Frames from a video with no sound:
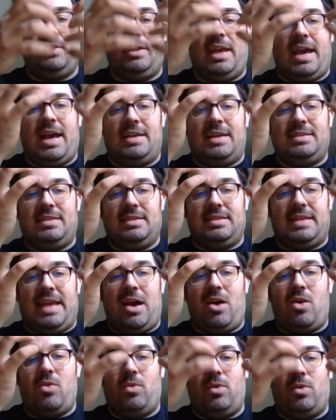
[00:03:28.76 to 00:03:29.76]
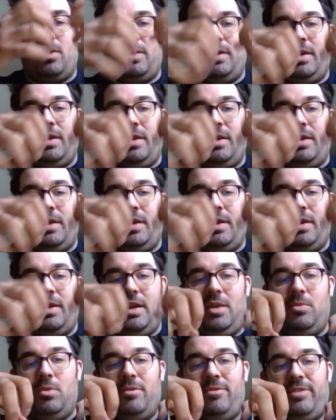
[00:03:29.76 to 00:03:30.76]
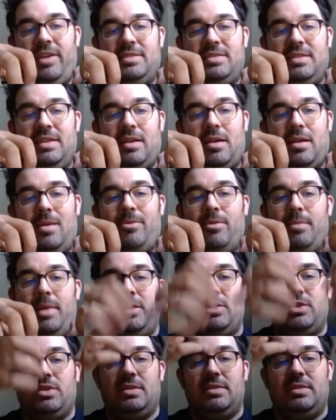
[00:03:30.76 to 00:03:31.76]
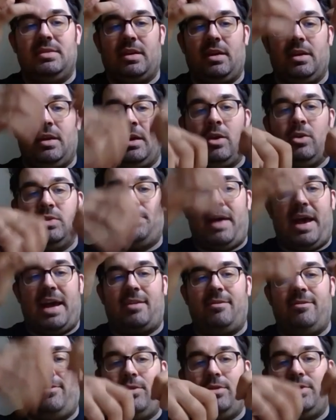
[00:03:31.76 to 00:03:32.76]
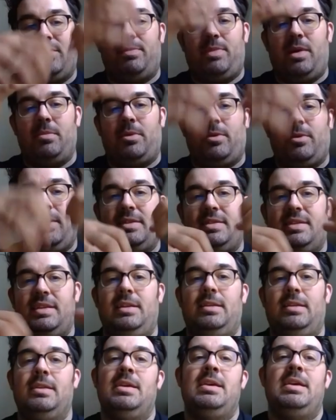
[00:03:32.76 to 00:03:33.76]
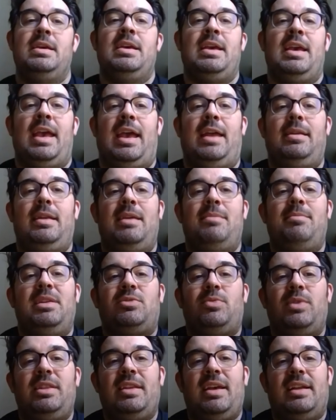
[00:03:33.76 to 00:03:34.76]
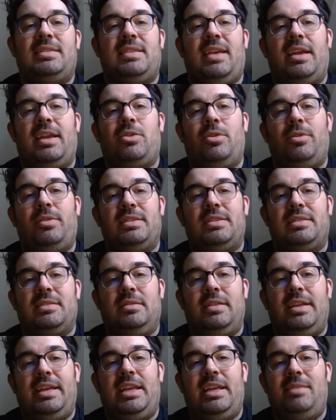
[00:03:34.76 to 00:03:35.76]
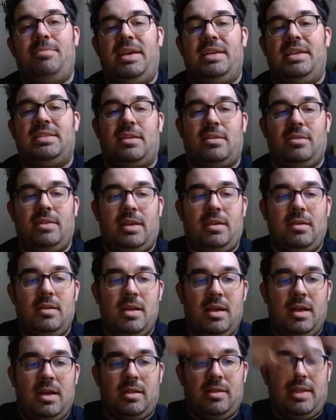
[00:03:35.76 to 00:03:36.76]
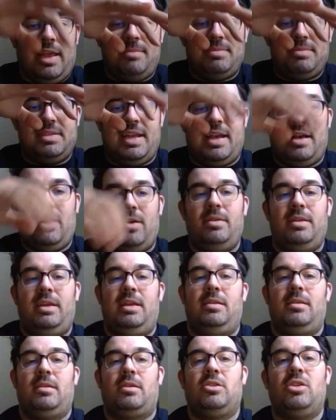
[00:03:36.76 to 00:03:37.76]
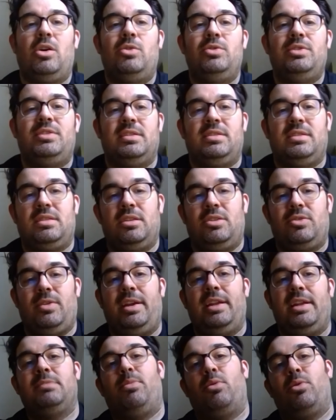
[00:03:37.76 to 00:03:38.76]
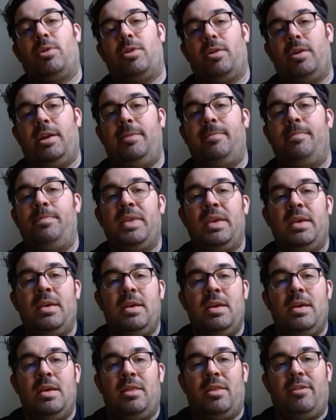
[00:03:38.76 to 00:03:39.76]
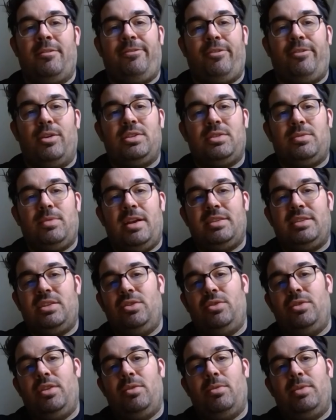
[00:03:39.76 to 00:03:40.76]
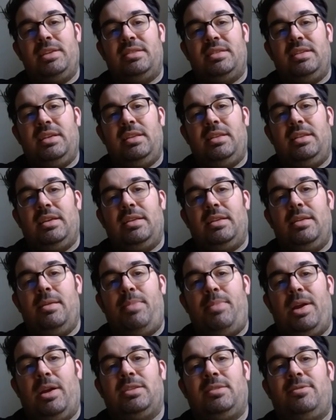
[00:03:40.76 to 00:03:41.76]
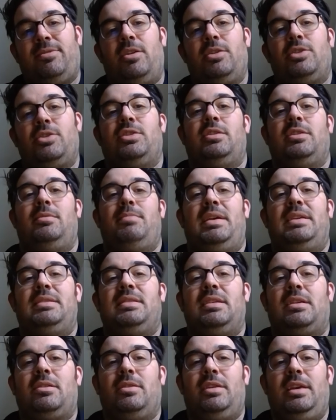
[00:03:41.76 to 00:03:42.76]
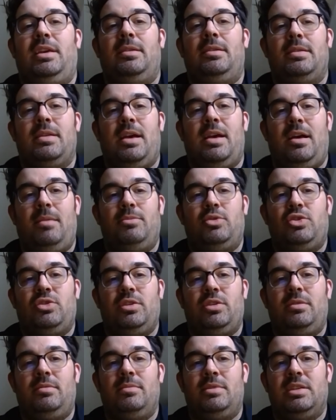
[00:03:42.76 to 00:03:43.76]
it has this outward facing conformations. It goes back and forth to pump creatine. And in between that cycle, this lid basically clamps down and closes the transporter. And the first residue that we see that impairs function basically should